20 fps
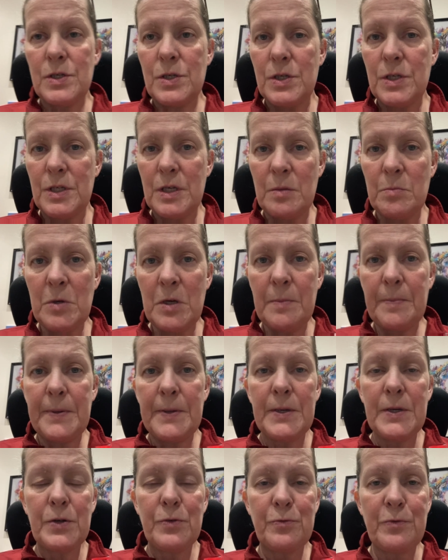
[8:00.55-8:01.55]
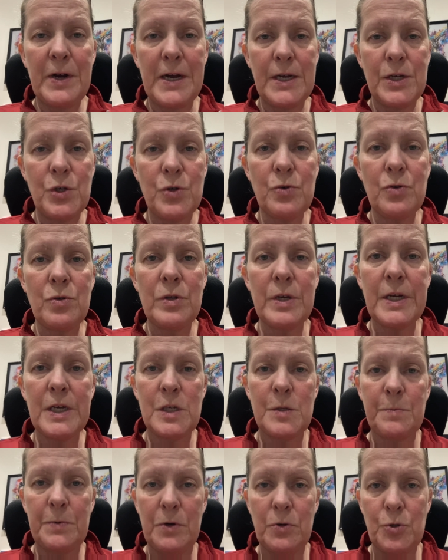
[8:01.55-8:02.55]
to sum up, gradual
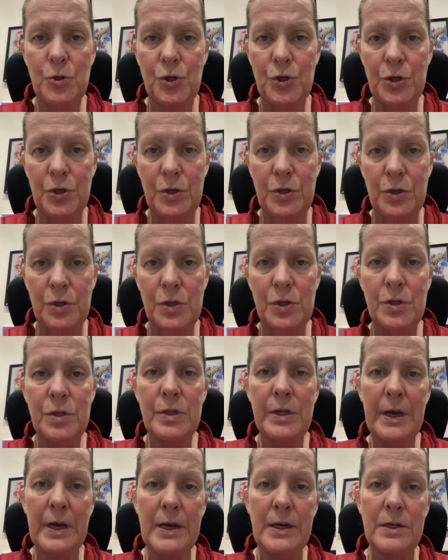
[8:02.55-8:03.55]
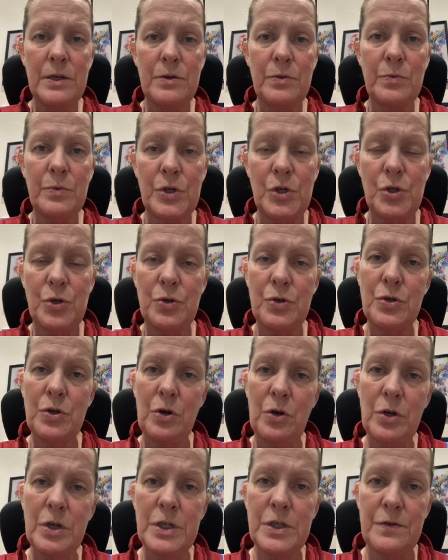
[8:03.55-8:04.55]
exposure to that which your
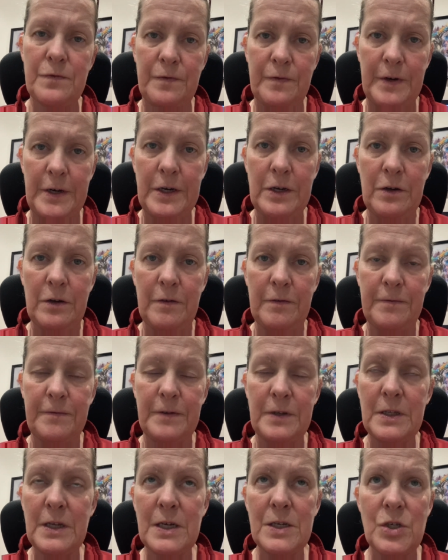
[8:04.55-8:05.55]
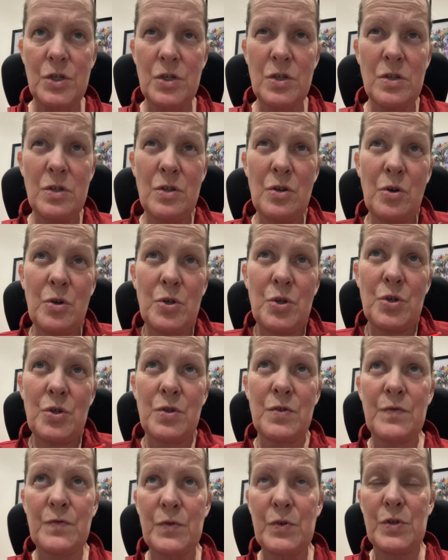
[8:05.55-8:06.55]
dog is afraid of. And that's not
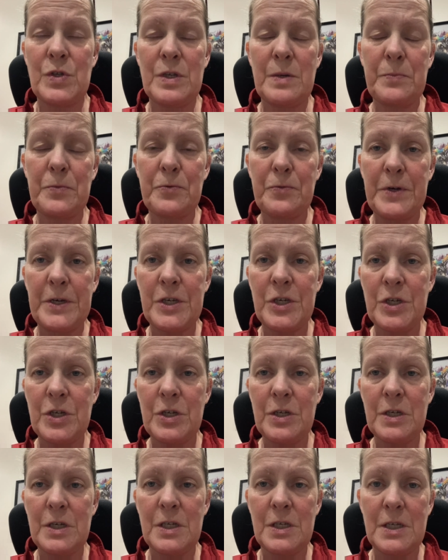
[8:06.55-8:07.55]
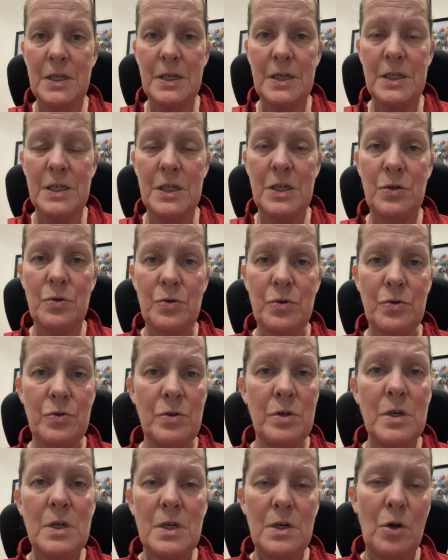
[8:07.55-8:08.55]
just for separation anxiety or
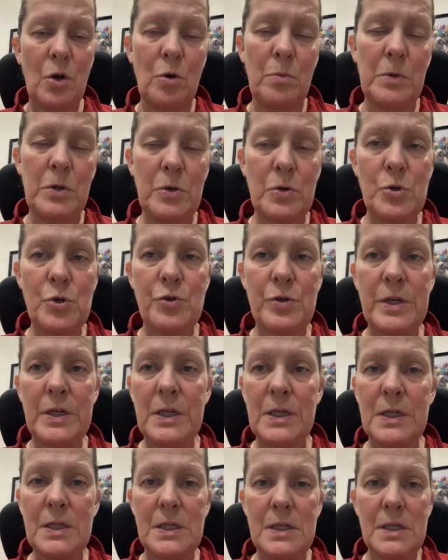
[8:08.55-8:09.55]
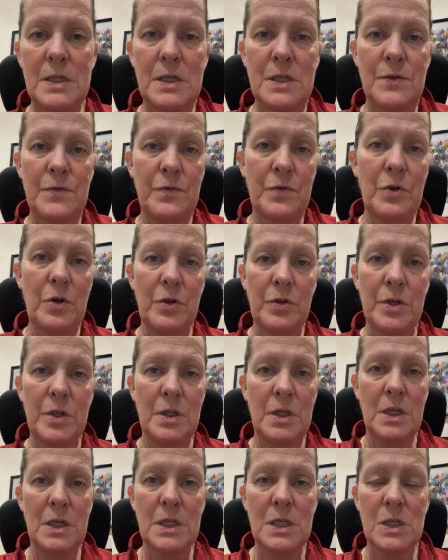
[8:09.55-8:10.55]
home alone training. This is for other
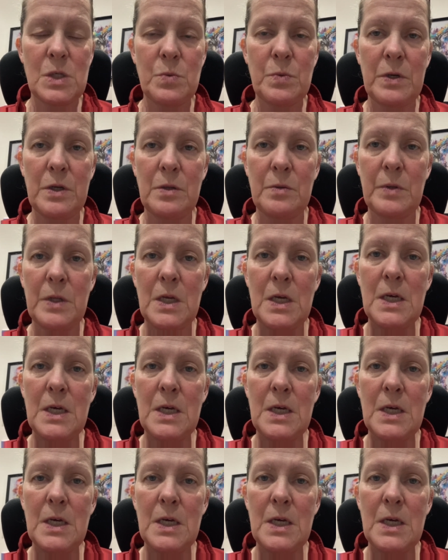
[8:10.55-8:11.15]
things as well.